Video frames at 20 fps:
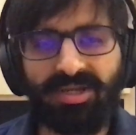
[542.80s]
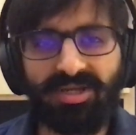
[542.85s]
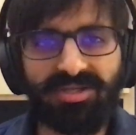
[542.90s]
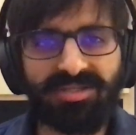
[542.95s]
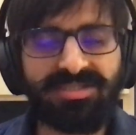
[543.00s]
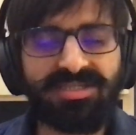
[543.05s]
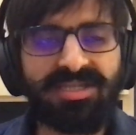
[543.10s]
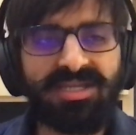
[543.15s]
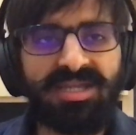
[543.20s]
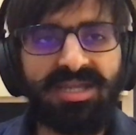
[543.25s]

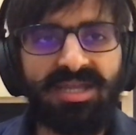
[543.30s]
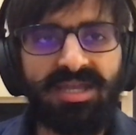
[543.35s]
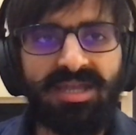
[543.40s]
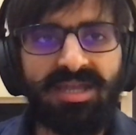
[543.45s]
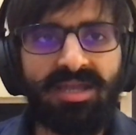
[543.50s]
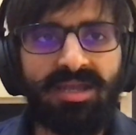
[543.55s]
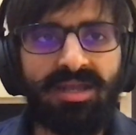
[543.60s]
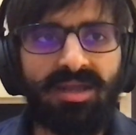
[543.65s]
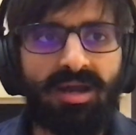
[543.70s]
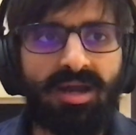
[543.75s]
because
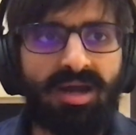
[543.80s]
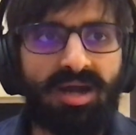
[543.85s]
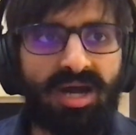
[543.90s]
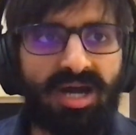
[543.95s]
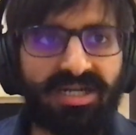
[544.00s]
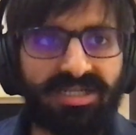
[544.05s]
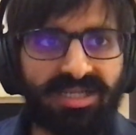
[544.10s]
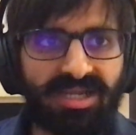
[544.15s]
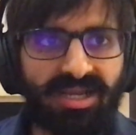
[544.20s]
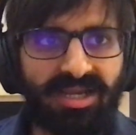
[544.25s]

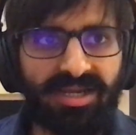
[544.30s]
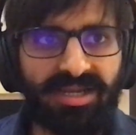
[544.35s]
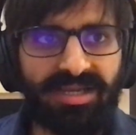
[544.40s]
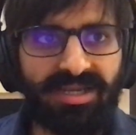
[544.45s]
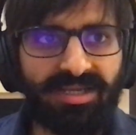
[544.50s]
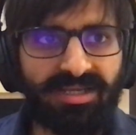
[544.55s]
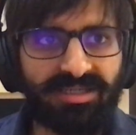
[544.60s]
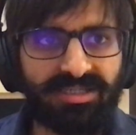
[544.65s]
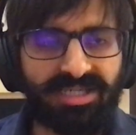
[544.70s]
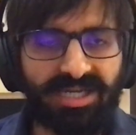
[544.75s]
hatha
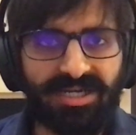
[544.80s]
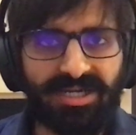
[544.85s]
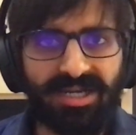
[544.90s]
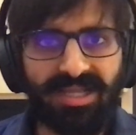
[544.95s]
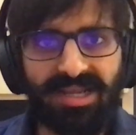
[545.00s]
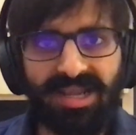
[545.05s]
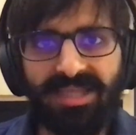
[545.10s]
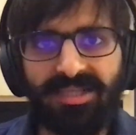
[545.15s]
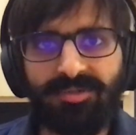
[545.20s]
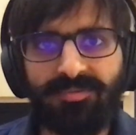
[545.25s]
in
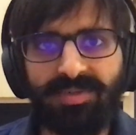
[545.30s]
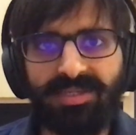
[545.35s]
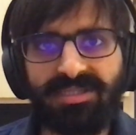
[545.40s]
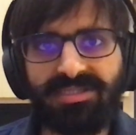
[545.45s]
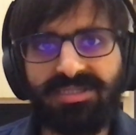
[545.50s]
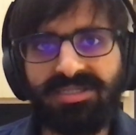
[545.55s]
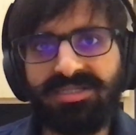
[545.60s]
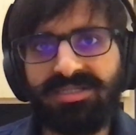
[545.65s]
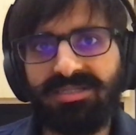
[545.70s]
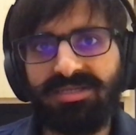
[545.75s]
Kannada
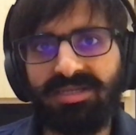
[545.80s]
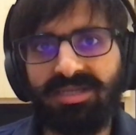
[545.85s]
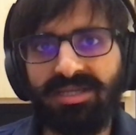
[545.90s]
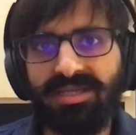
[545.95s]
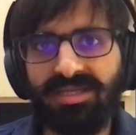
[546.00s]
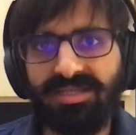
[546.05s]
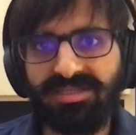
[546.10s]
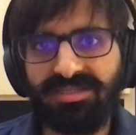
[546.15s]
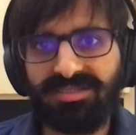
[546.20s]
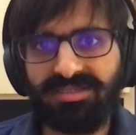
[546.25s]
language
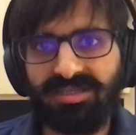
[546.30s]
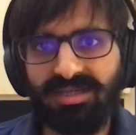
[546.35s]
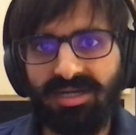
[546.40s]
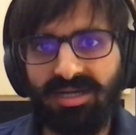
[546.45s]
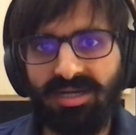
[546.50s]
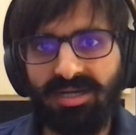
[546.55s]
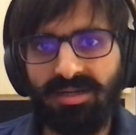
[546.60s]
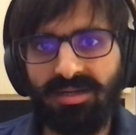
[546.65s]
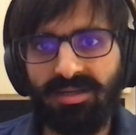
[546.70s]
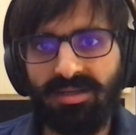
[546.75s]
is
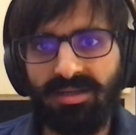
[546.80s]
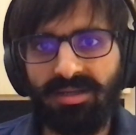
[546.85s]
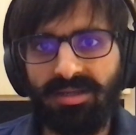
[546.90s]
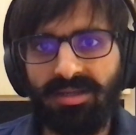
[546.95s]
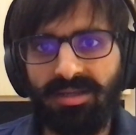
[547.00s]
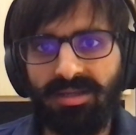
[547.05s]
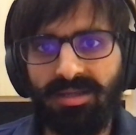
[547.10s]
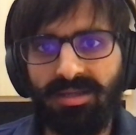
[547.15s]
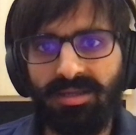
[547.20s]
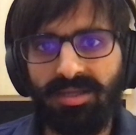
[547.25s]

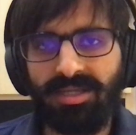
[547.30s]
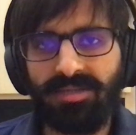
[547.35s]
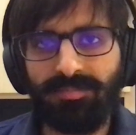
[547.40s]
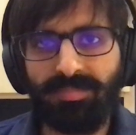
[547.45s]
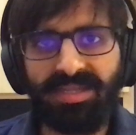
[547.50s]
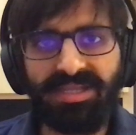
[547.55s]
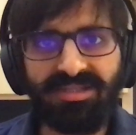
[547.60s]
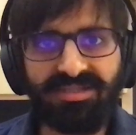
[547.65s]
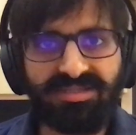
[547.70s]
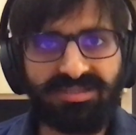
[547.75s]

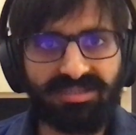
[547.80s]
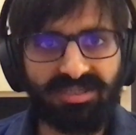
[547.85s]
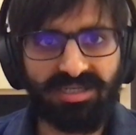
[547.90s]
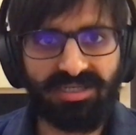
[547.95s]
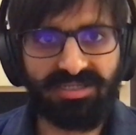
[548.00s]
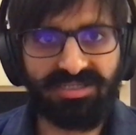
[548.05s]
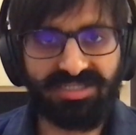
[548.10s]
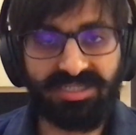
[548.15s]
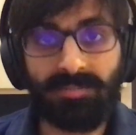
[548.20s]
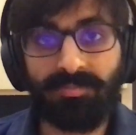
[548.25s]
it means
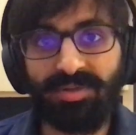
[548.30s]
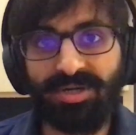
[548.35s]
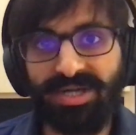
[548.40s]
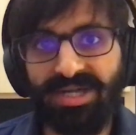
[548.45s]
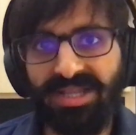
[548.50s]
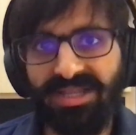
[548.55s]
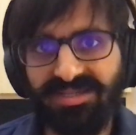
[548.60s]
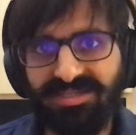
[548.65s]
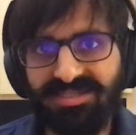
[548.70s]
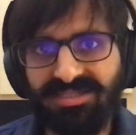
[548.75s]

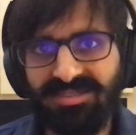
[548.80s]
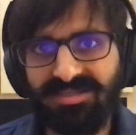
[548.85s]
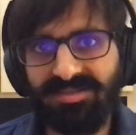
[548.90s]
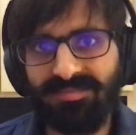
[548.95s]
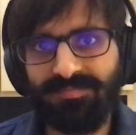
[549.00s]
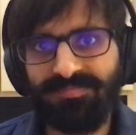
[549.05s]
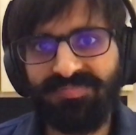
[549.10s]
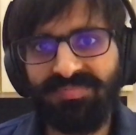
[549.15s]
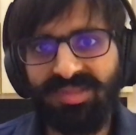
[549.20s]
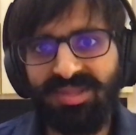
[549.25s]
stubbornness.
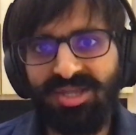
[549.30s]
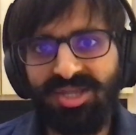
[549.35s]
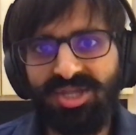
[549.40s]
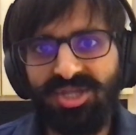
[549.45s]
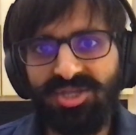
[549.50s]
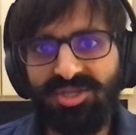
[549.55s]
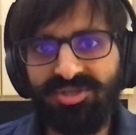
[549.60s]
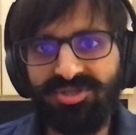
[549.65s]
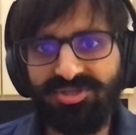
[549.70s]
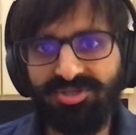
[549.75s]

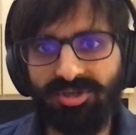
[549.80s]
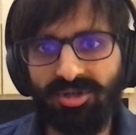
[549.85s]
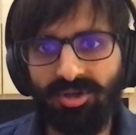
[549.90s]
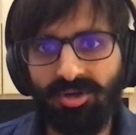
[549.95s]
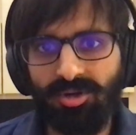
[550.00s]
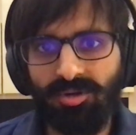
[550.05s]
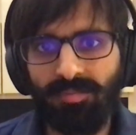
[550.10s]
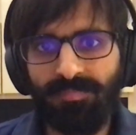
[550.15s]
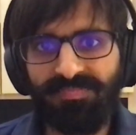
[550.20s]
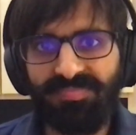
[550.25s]

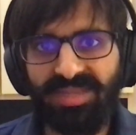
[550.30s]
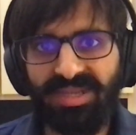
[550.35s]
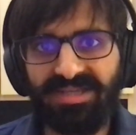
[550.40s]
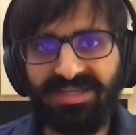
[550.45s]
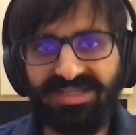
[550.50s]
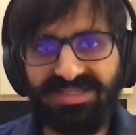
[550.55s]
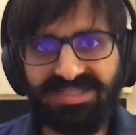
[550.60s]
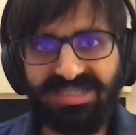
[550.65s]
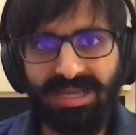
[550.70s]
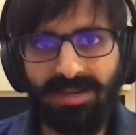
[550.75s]
So
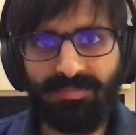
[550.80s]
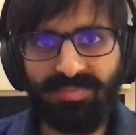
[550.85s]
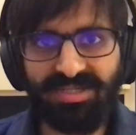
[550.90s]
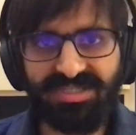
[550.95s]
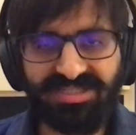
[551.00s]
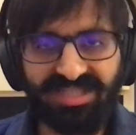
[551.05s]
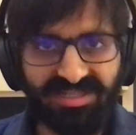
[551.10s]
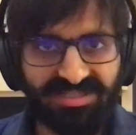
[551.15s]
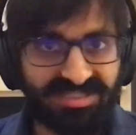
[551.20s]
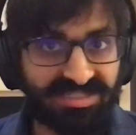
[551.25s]
it
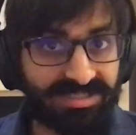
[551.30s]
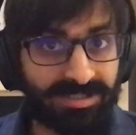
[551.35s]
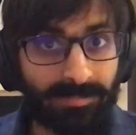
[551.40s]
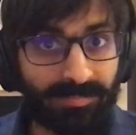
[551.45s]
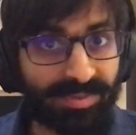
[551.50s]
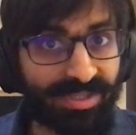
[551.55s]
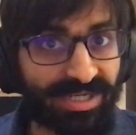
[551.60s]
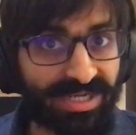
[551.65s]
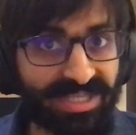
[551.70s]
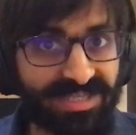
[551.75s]
established that
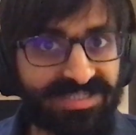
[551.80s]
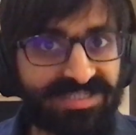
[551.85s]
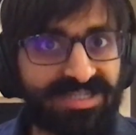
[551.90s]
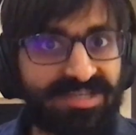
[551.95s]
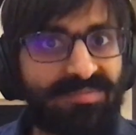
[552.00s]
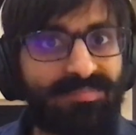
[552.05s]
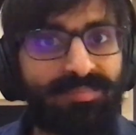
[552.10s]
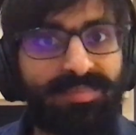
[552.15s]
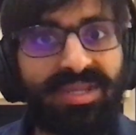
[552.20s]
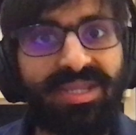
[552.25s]
stubbornness
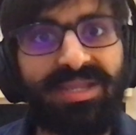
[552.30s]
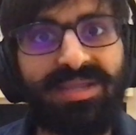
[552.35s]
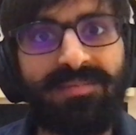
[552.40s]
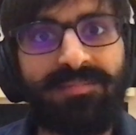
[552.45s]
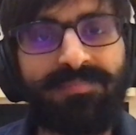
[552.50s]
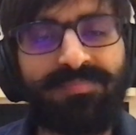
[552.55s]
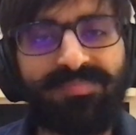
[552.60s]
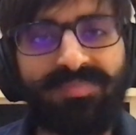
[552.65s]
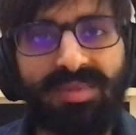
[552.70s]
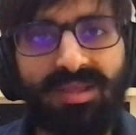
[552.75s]
in
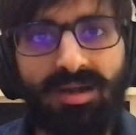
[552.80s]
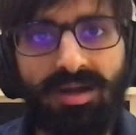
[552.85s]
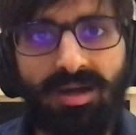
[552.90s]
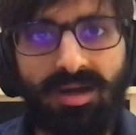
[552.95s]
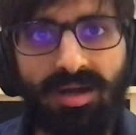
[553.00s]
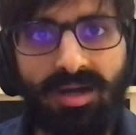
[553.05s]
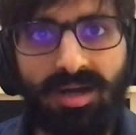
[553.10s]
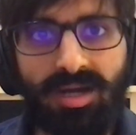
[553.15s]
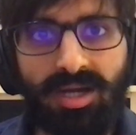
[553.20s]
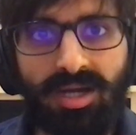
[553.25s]
me,
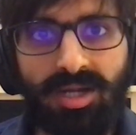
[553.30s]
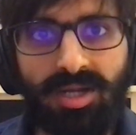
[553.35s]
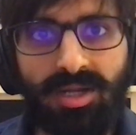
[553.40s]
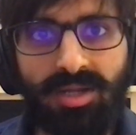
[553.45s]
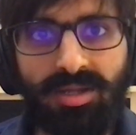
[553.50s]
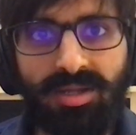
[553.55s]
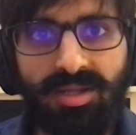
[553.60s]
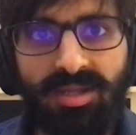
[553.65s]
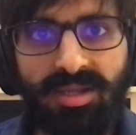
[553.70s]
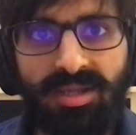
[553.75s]

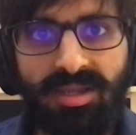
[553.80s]
uh,